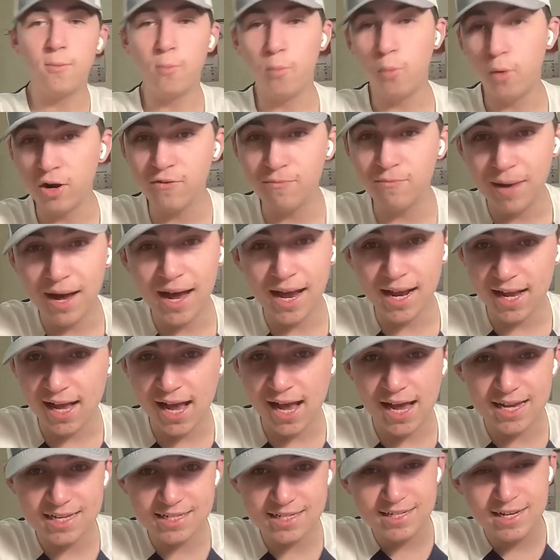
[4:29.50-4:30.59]
One of my
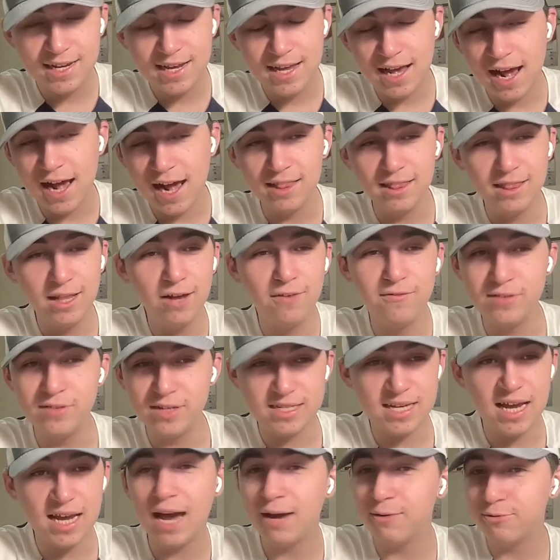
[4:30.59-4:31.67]
guys, I love
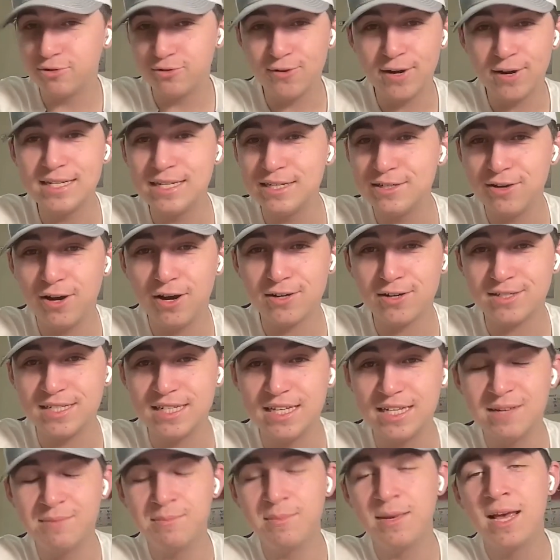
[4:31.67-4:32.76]
this guy. It was great to talk to
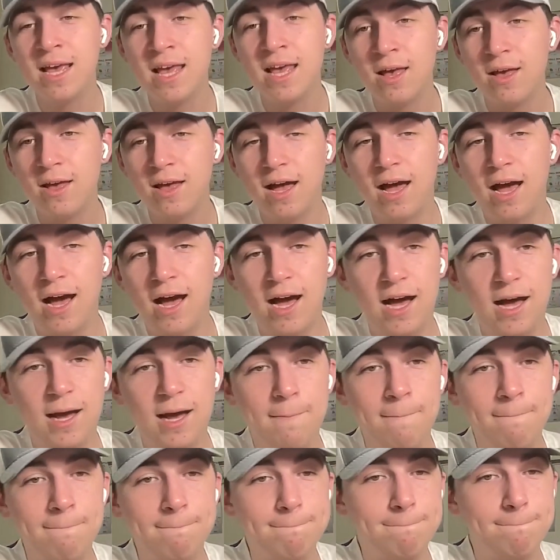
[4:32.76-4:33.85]
him.
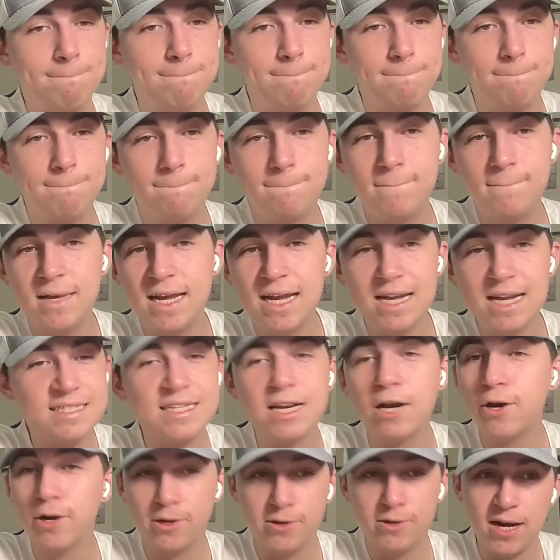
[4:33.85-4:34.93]
Um, it's
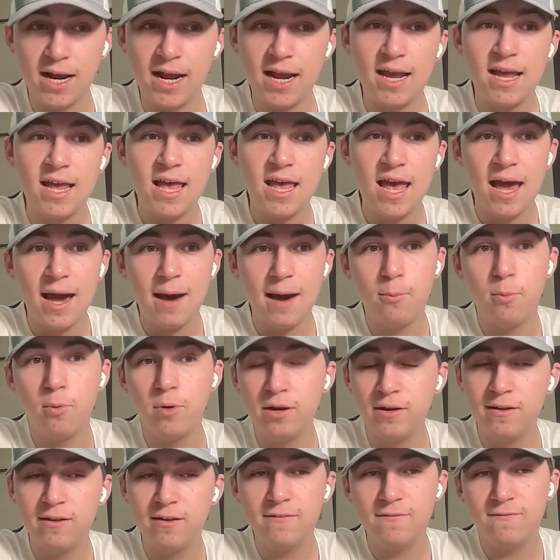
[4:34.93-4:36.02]
Eric Gray at
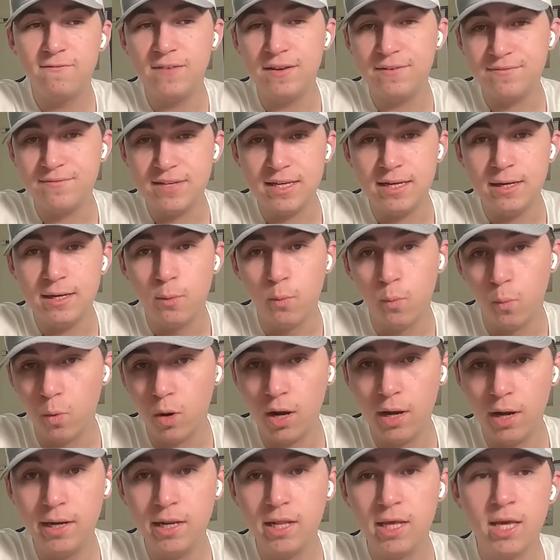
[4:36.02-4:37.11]
one
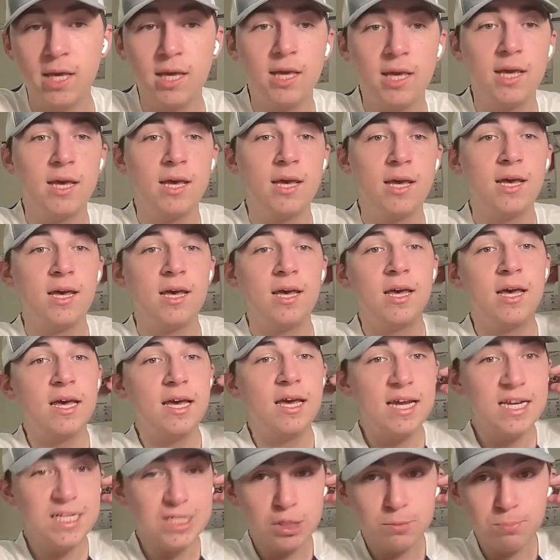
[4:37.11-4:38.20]
fifty-one.
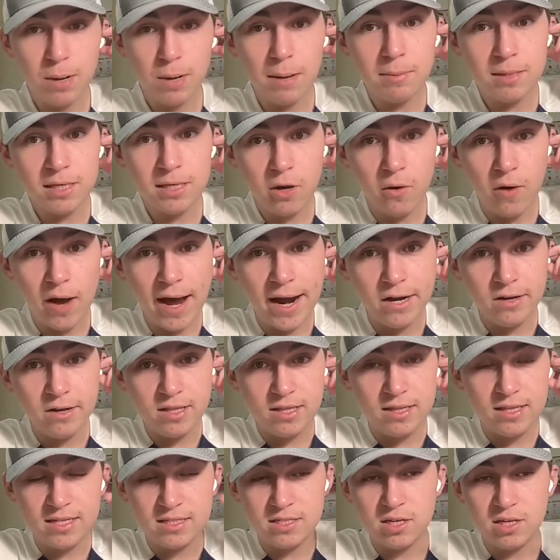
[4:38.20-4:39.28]
He should probably go higher
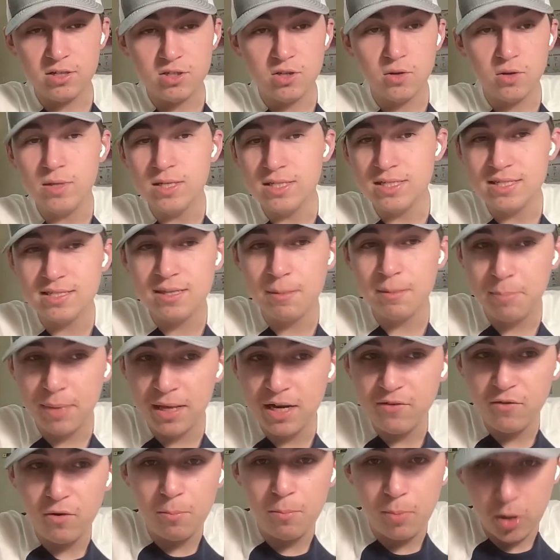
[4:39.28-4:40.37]
than this, so this is a
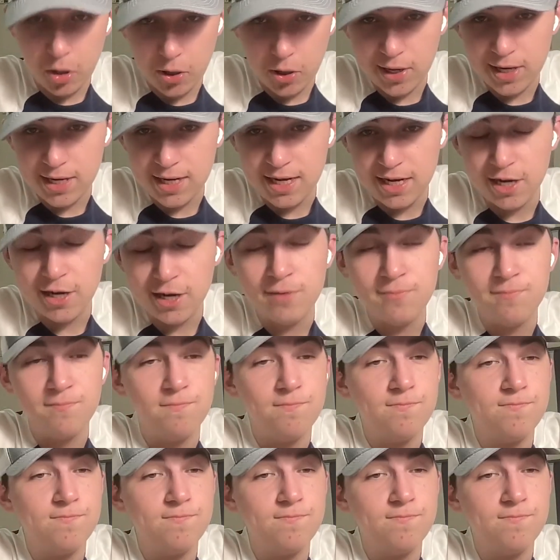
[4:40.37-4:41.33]
bit of a bargain here.